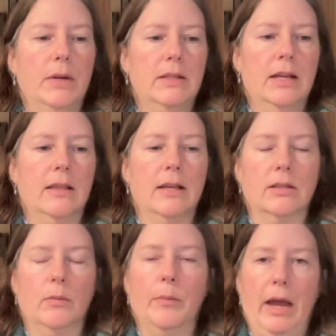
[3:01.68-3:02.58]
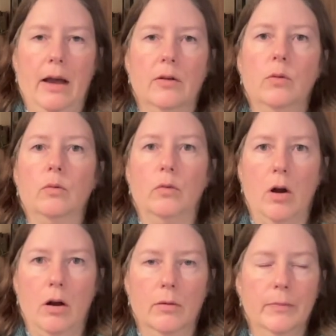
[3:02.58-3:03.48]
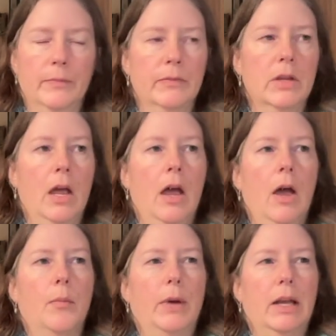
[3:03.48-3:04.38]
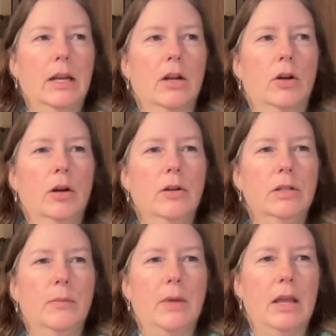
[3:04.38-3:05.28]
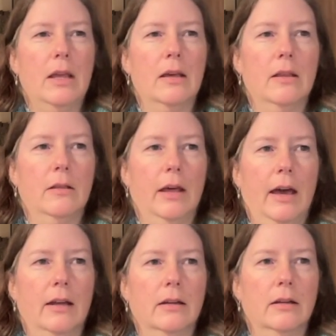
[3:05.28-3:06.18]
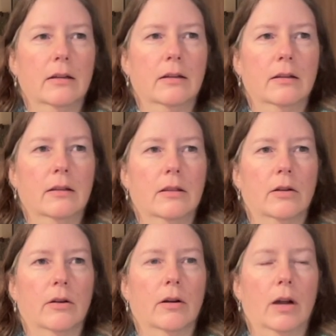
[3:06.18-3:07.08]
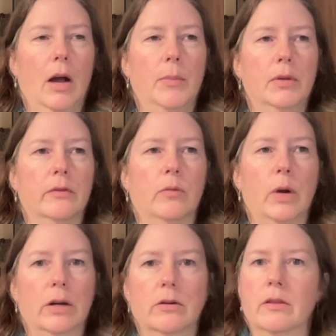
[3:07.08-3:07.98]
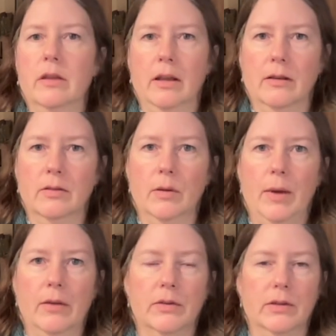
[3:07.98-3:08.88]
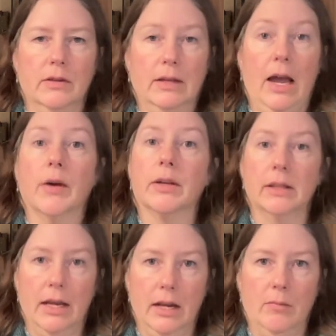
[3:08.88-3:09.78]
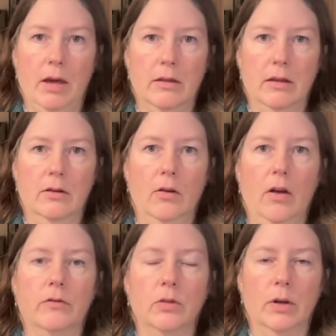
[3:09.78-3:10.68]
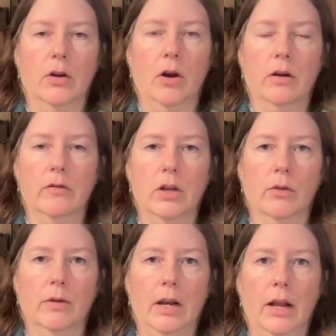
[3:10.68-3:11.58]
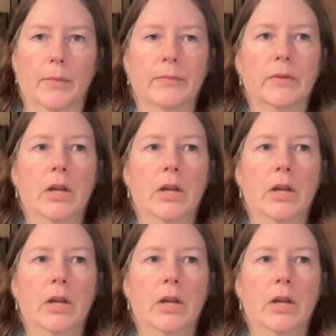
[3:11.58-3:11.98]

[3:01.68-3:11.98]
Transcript: i'm not saying that's bad or wrong but it occurred to me that there are a couple of weird things about this calculating method of doing a card of the year reading.